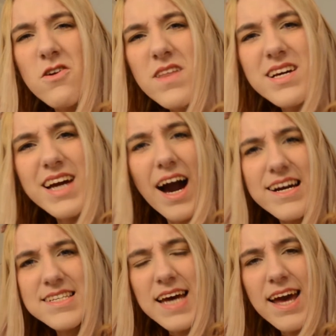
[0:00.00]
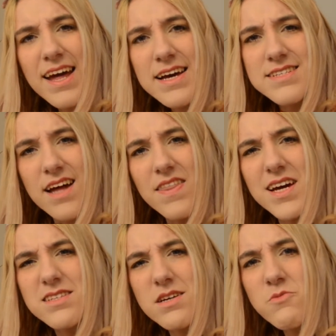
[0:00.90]
you know that Guy Tang is on
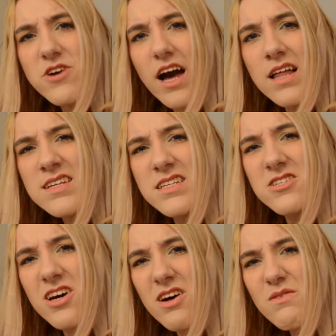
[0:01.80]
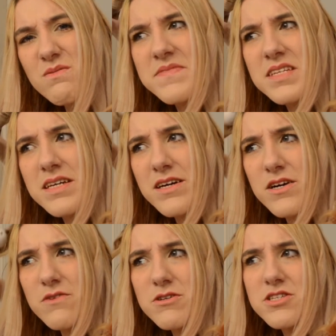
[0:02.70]
like some reality show?
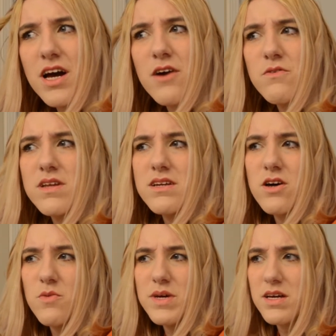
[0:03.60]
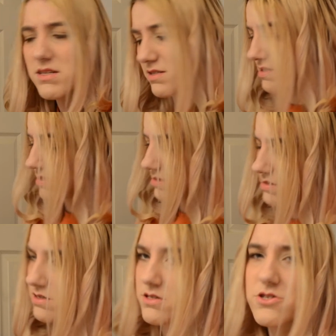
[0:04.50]
Which I only know because
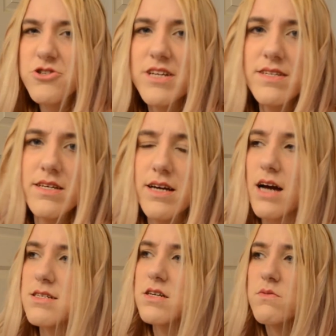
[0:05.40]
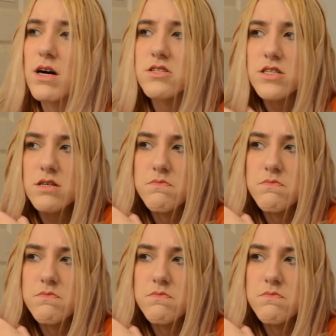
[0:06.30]
Trixie and Katya watched it.